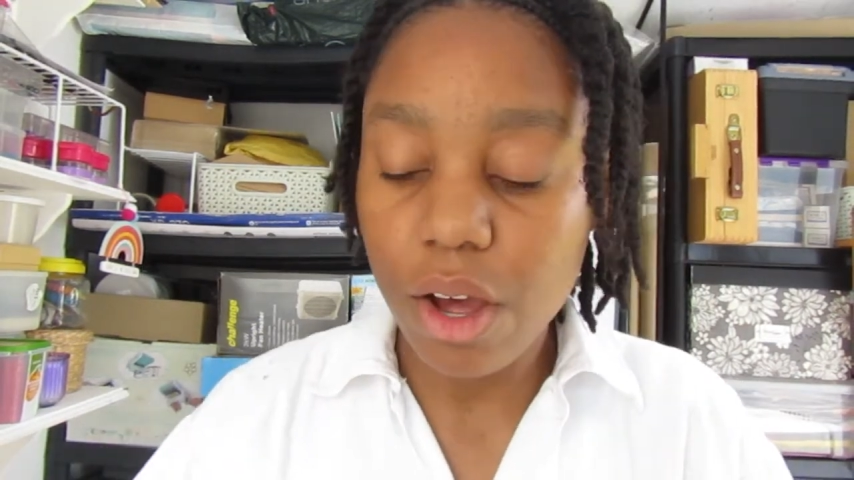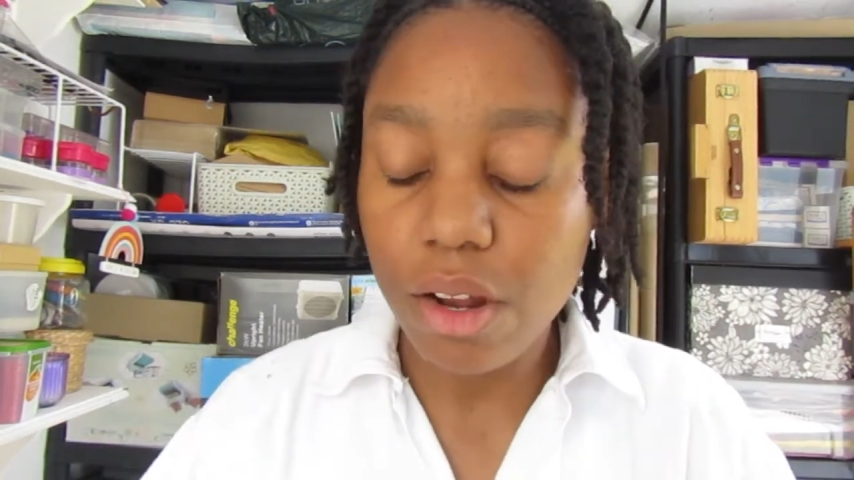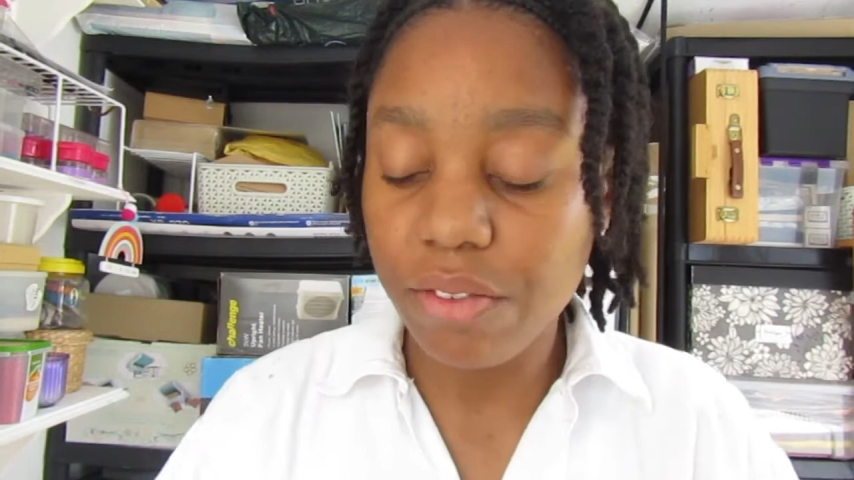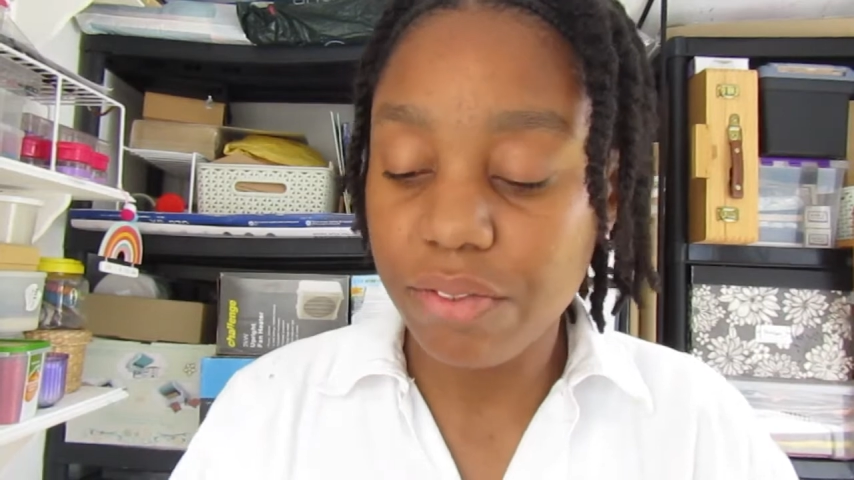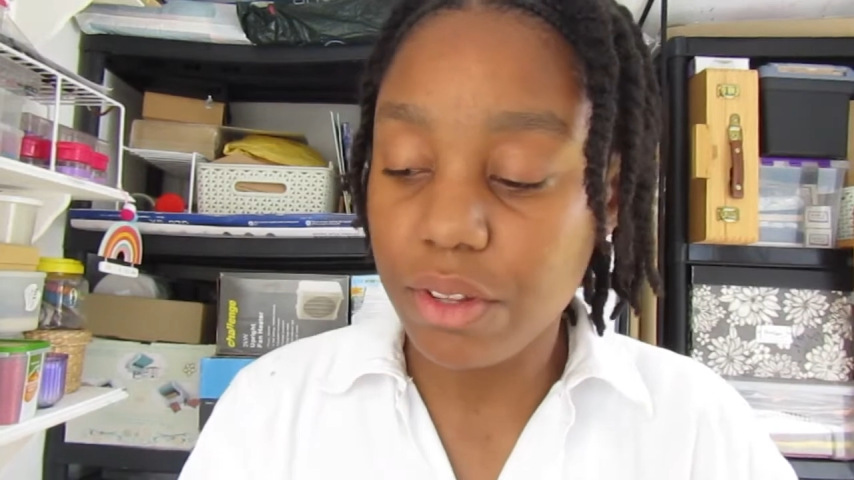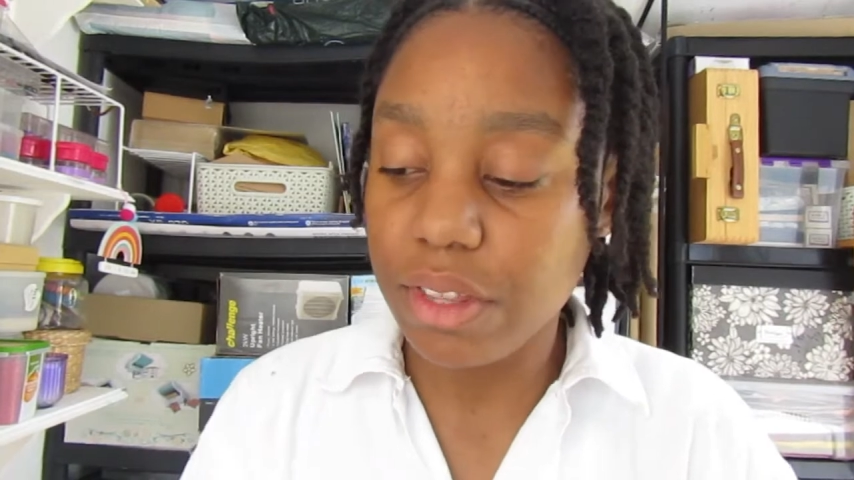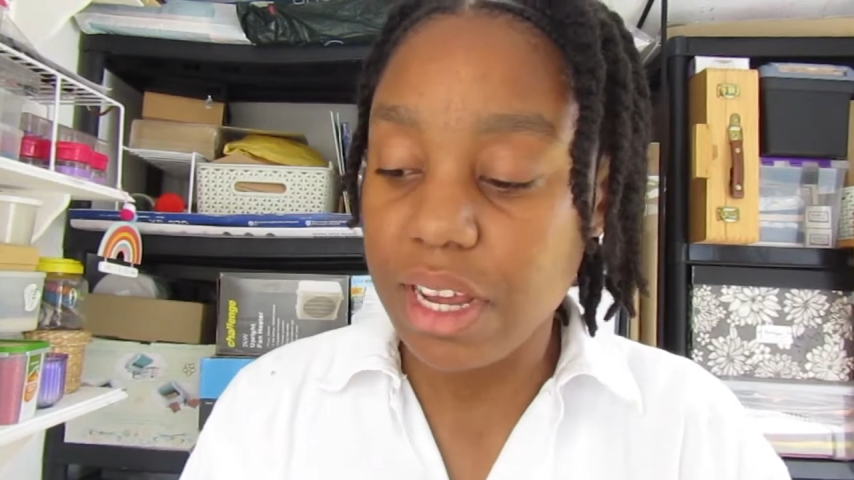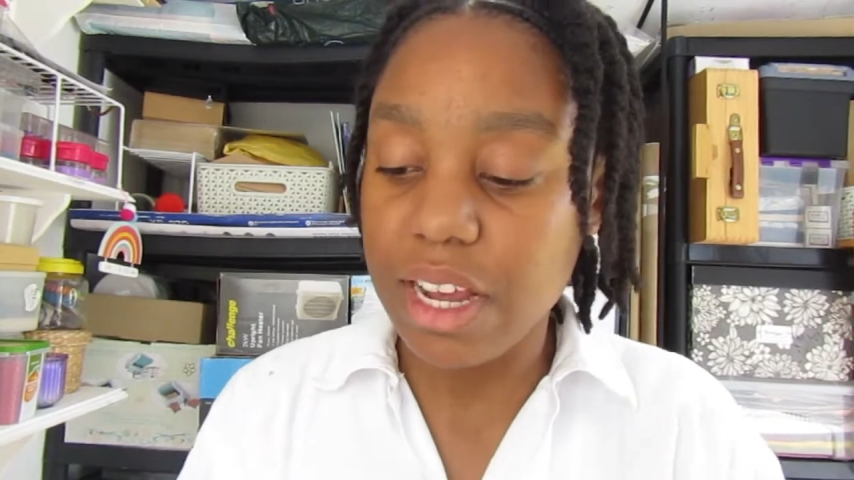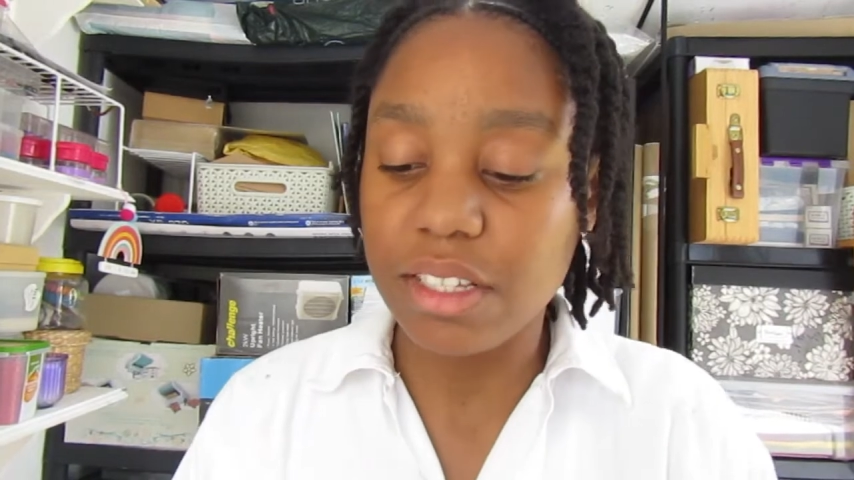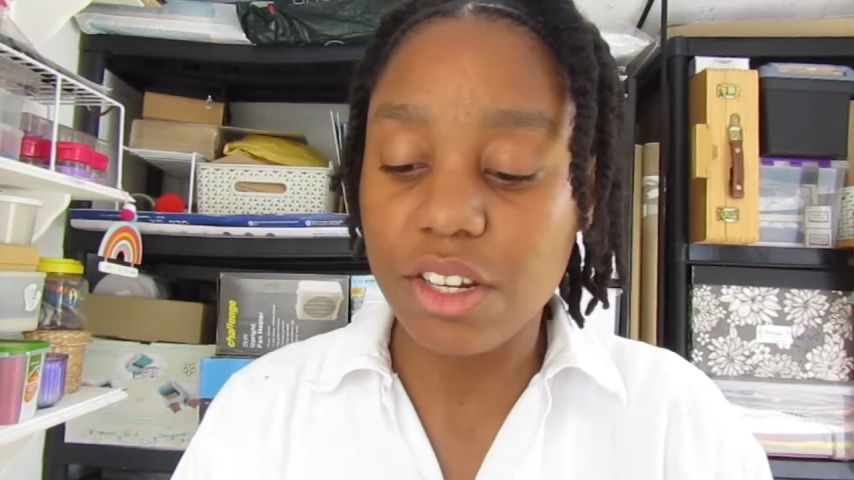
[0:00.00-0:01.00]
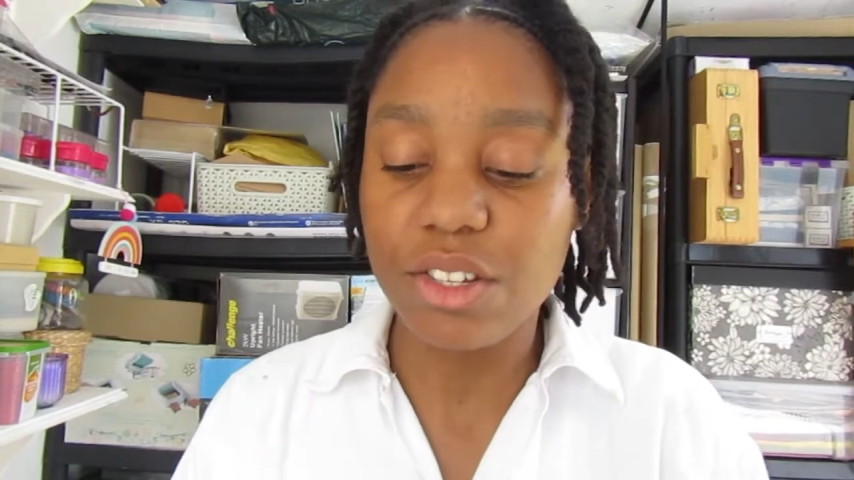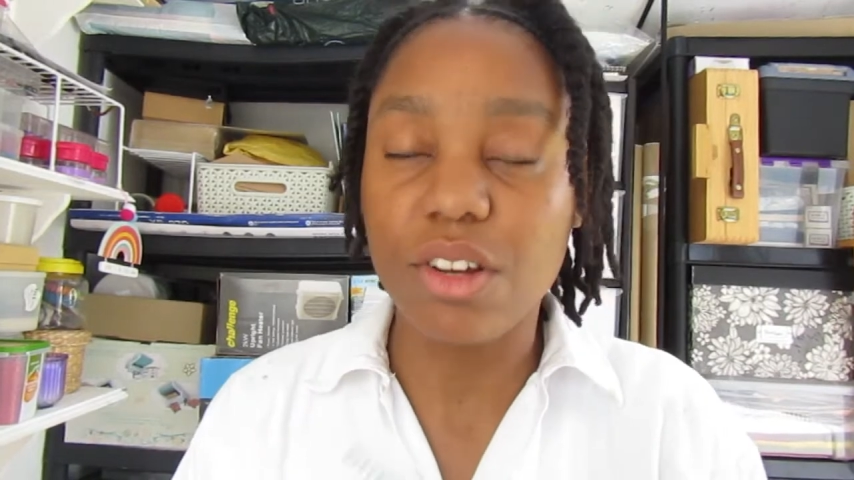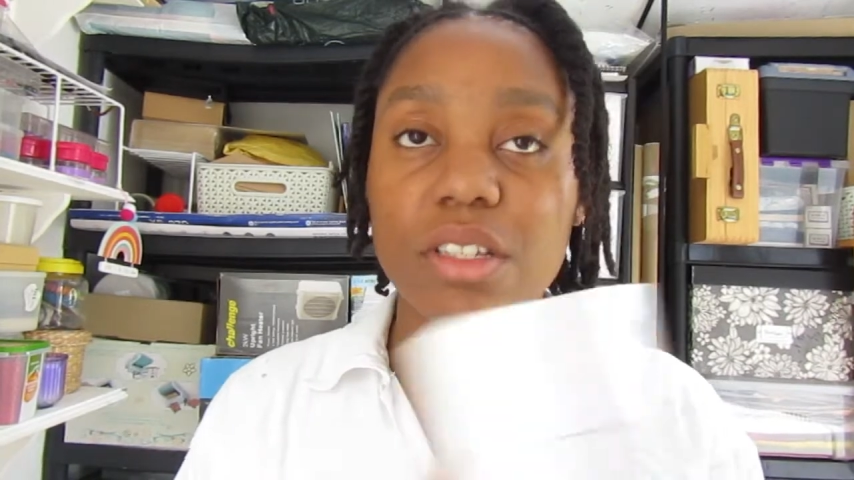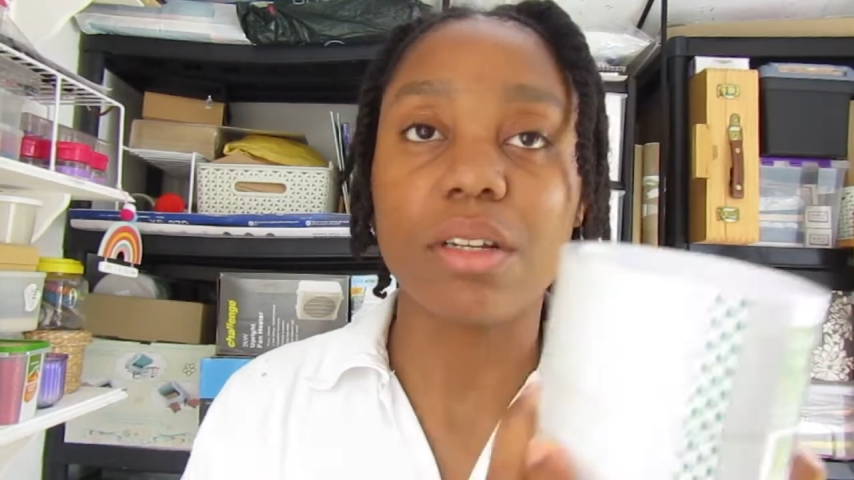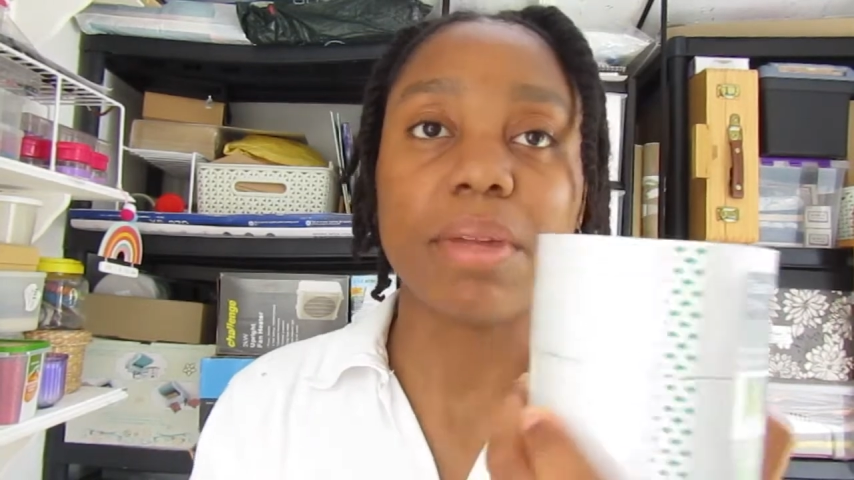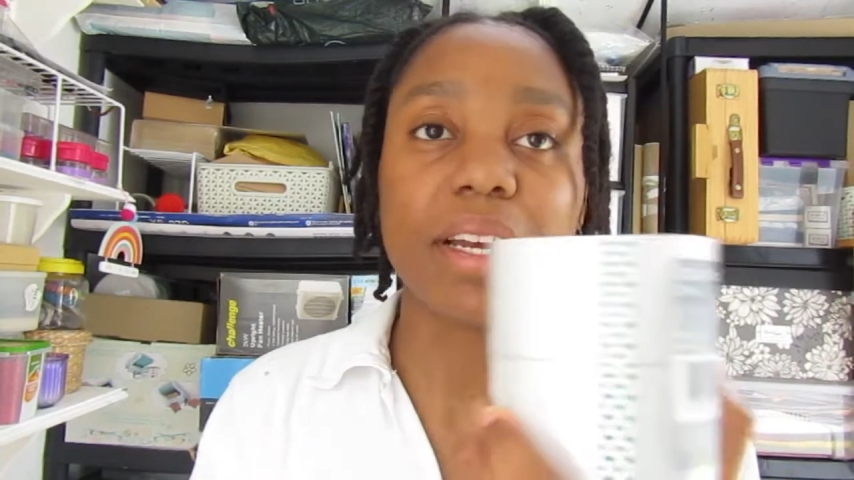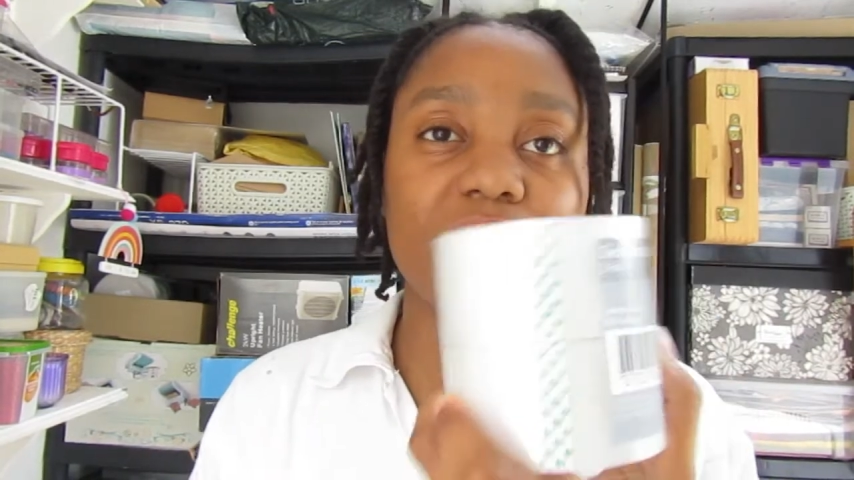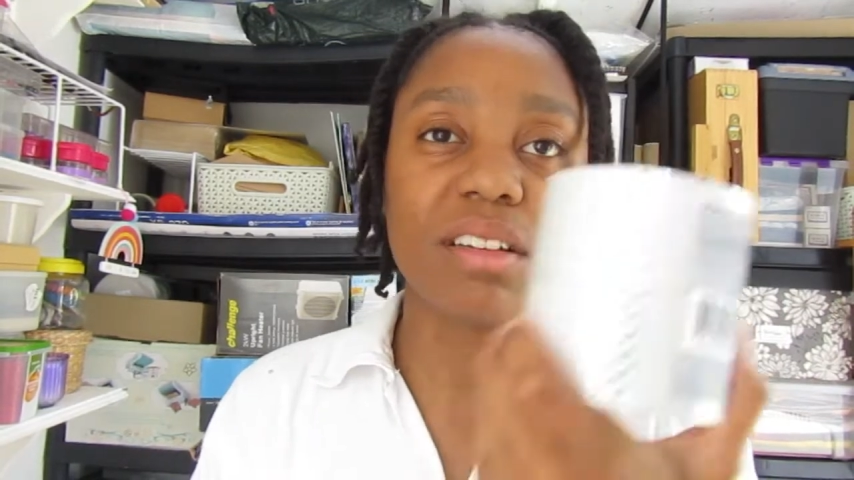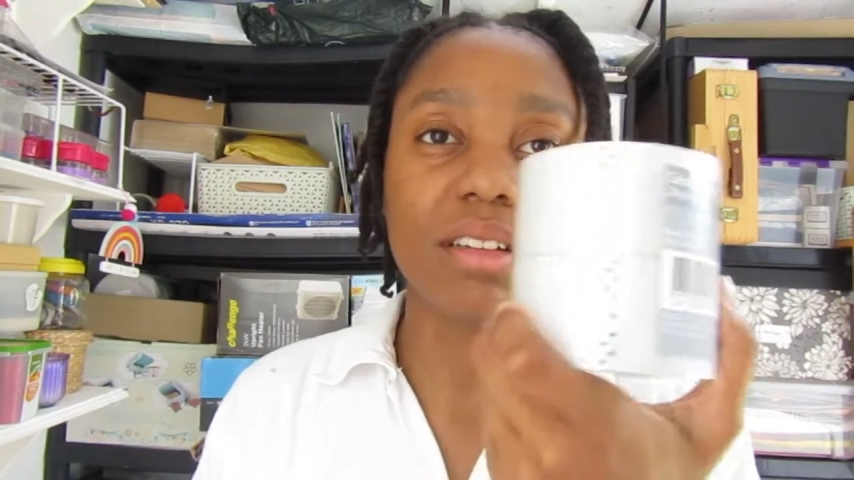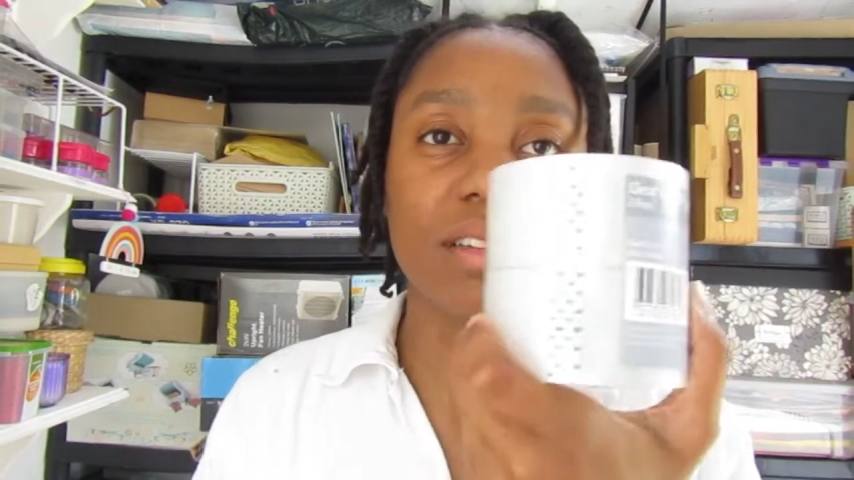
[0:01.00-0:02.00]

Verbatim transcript: got a few things. I just got some like